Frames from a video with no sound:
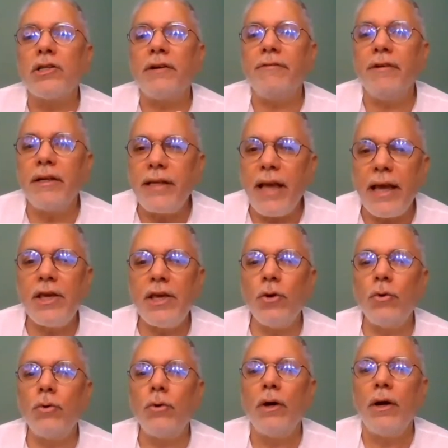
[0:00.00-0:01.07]
it will kick
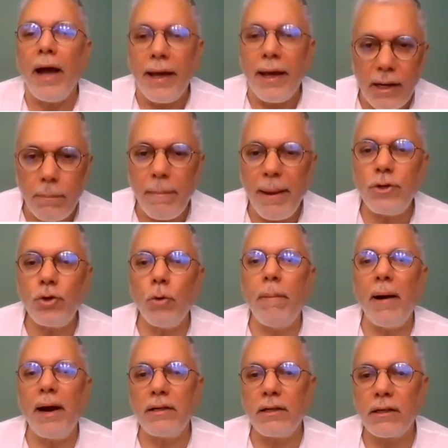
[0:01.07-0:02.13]
you and it will make you
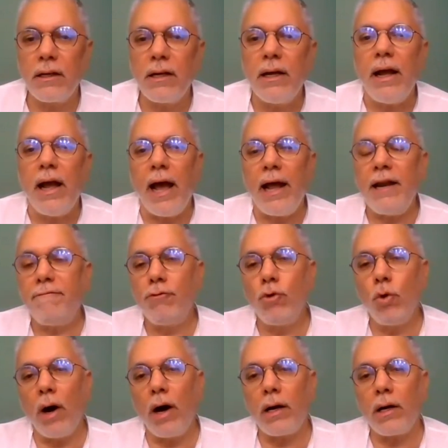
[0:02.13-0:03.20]
better. And if
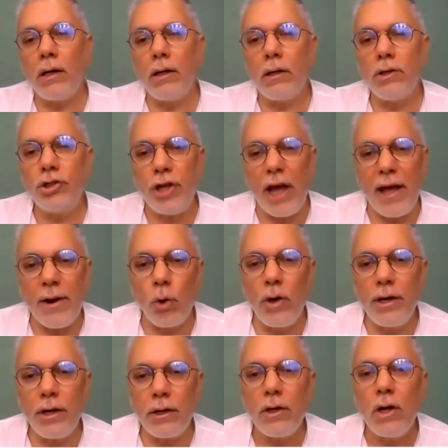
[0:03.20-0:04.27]
you are a
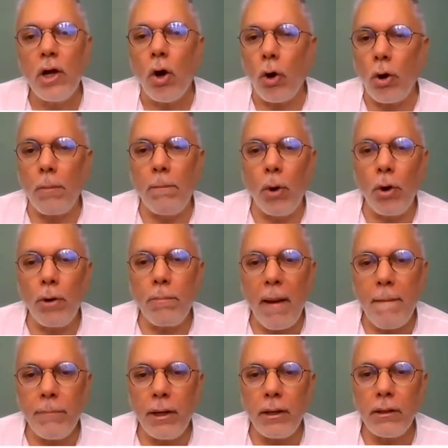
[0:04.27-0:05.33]
shareholder or a board
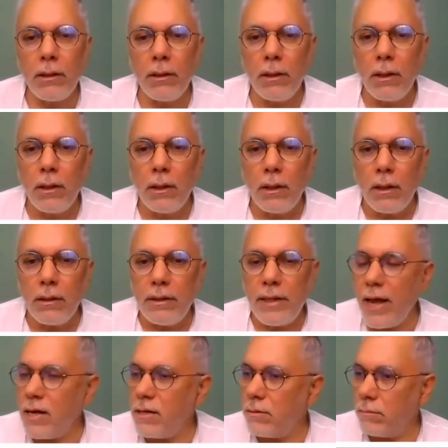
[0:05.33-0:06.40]
member,
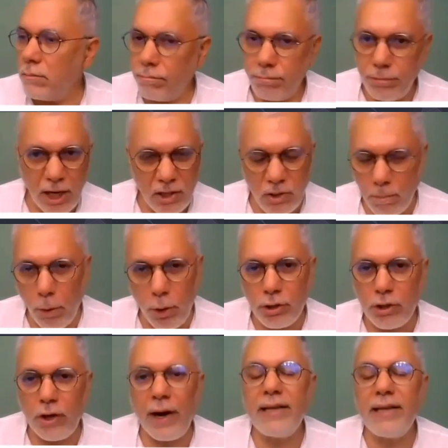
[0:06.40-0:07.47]
then just
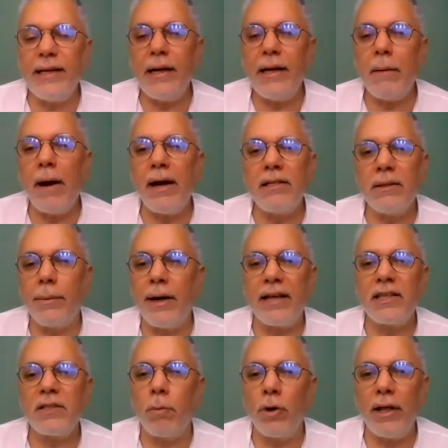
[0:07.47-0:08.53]
put crazy demands about
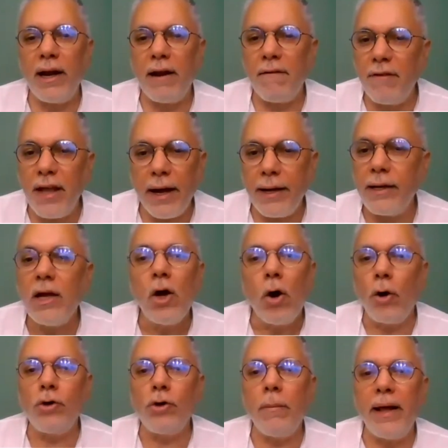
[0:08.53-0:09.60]
export and FDI
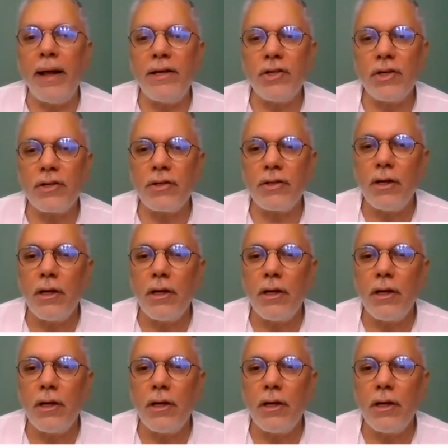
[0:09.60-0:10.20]
on your managers.